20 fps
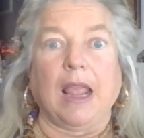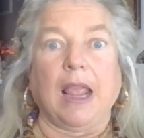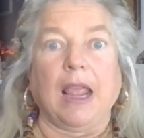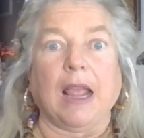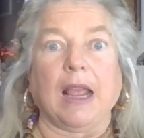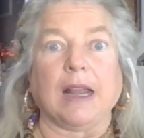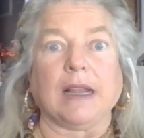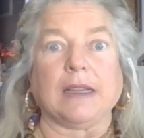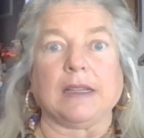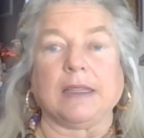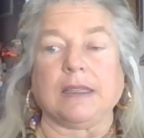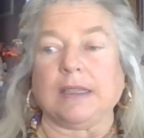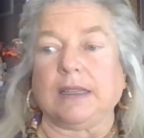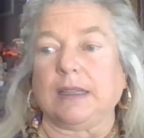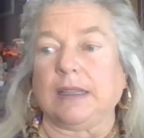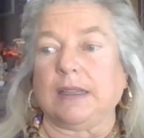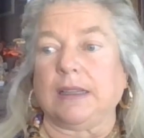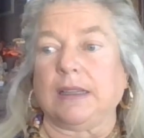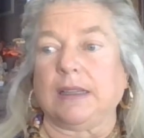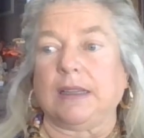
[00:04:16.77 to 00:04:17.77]
And
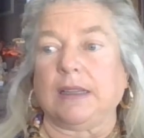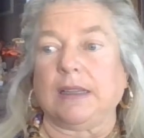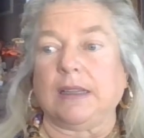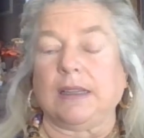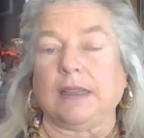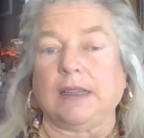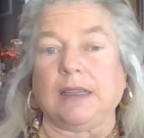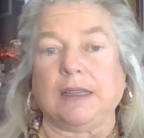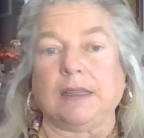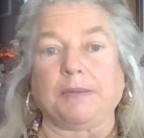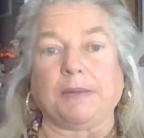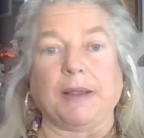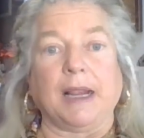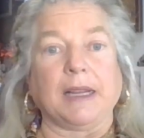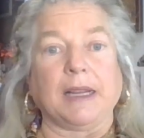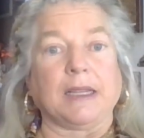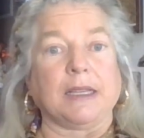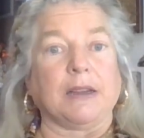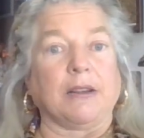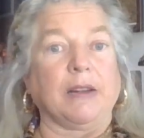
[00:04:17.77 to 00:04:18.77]
these
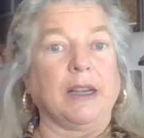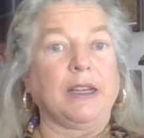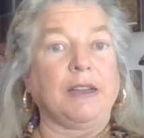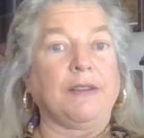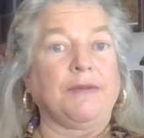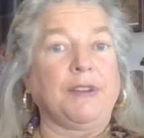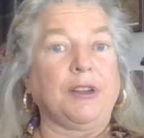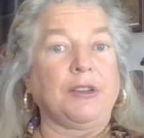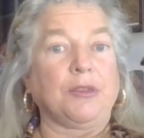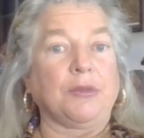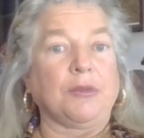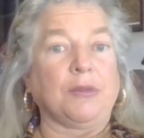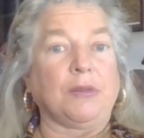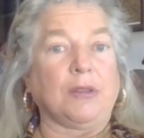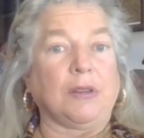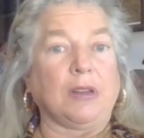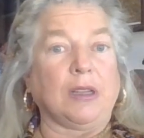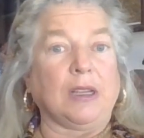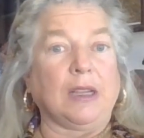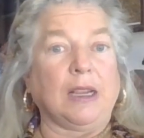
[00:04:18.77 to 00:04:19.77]
plants are
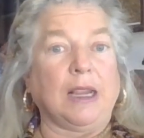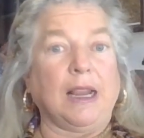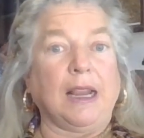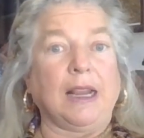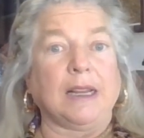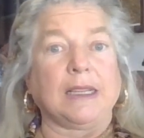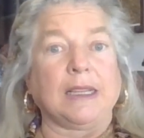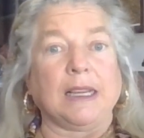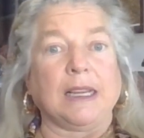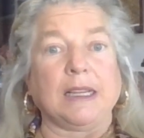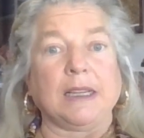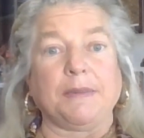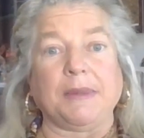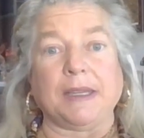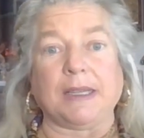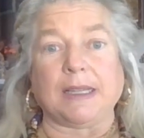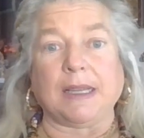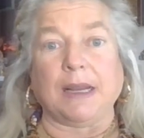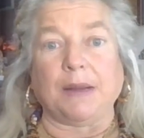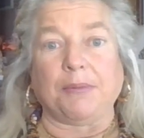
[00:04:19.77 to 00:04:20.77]
individual and tend to be
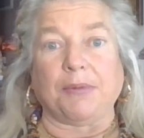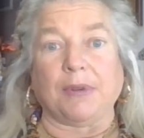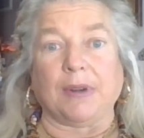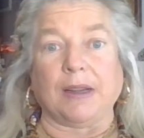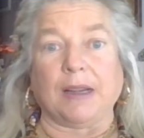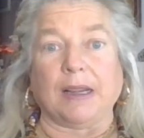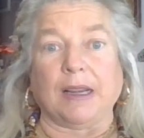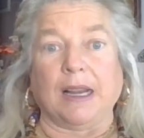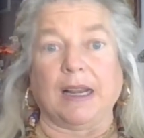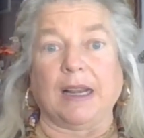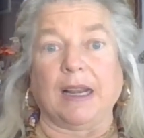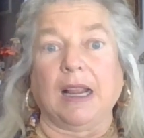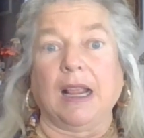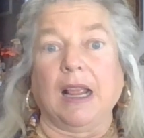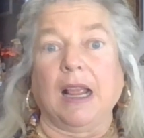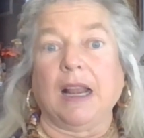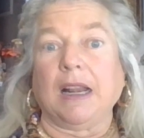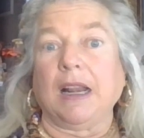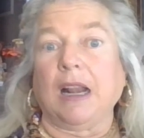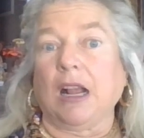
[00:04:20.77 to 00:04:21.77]
separate and
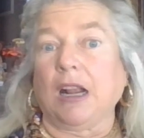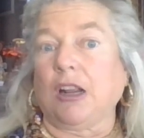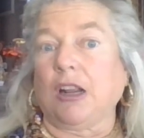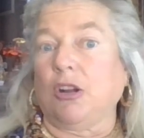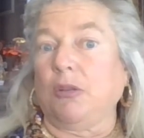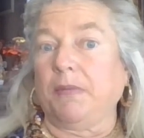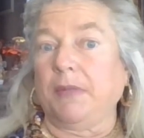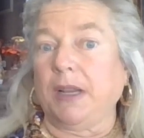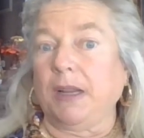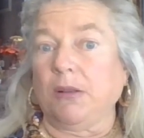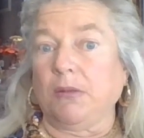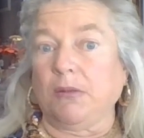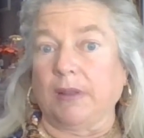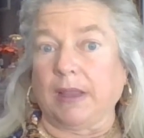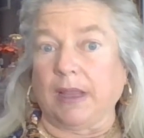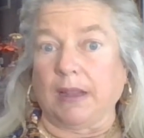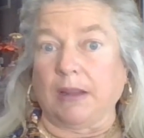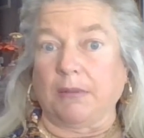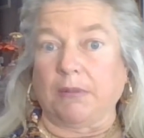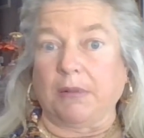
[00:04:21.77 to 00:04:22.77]
not commingle
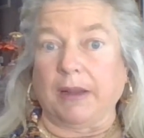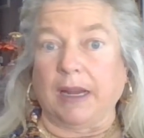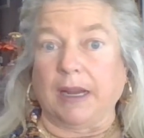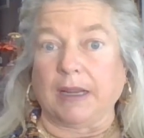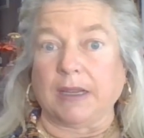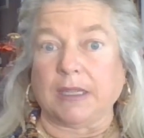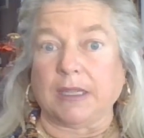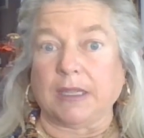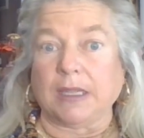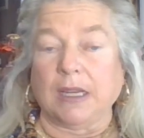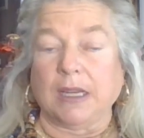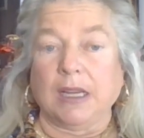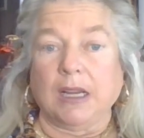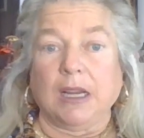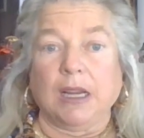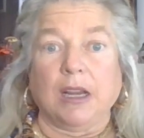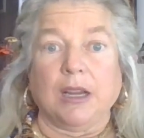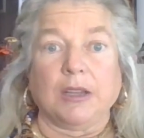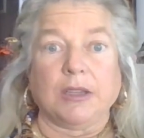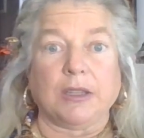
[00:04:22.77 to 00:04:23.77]
with other plants.
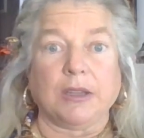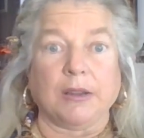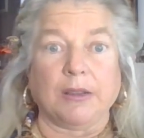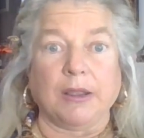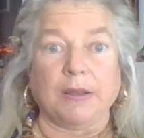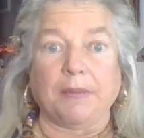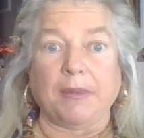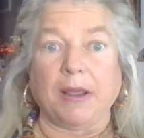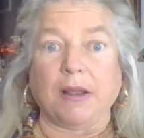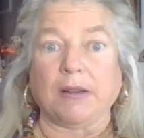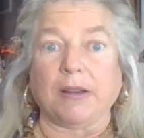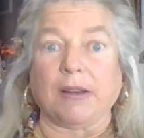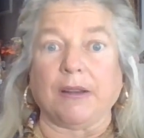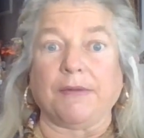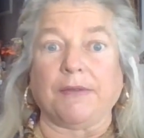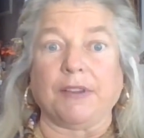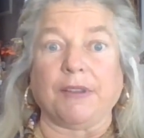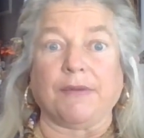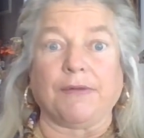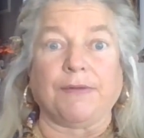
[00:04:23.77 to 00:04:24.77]
So the amount of
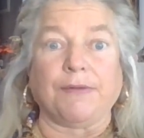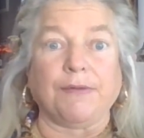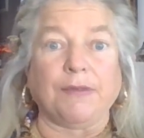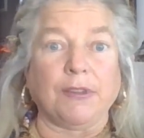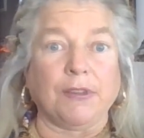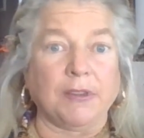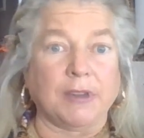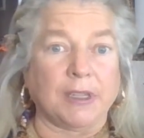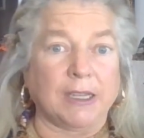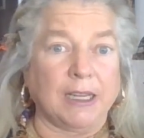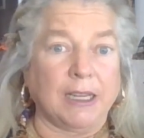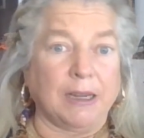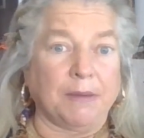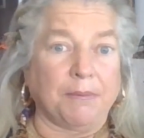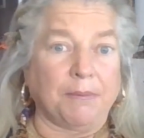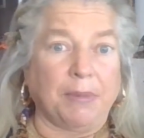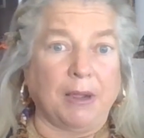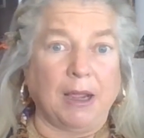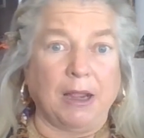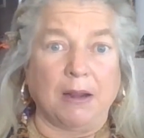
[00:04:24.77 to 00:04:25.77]
diversity
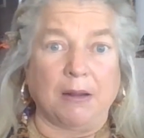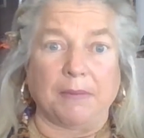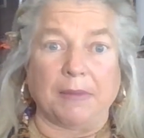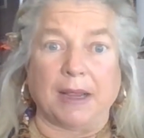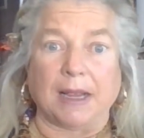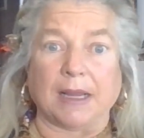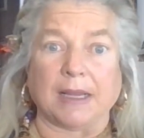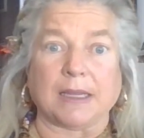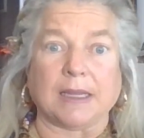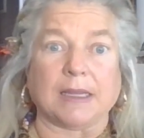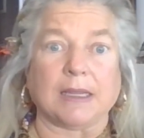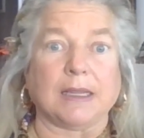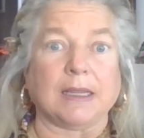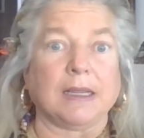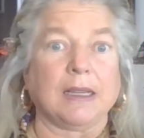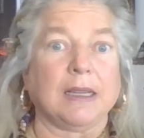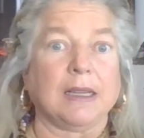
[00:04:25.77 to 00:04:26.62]
and biomass